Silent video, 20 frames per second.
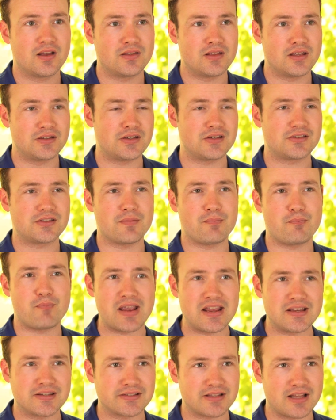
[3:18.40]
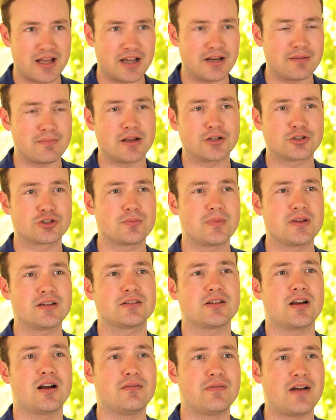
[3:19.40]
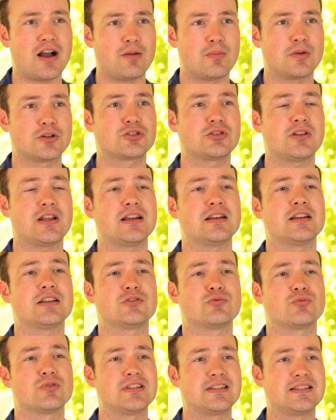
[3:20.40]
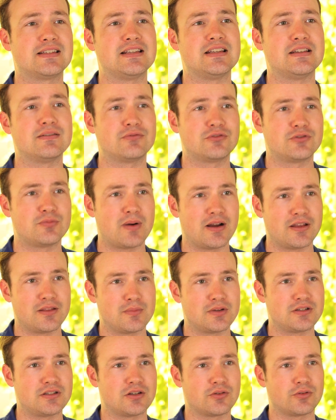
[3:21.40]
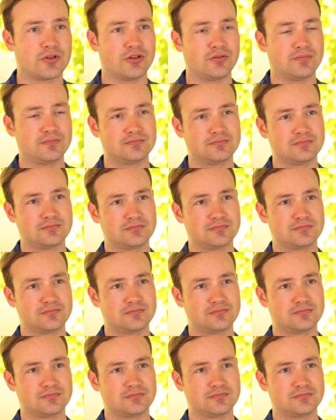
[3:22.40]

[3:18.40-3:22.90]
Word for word: This is the baseline measurement of how much light is received by the material.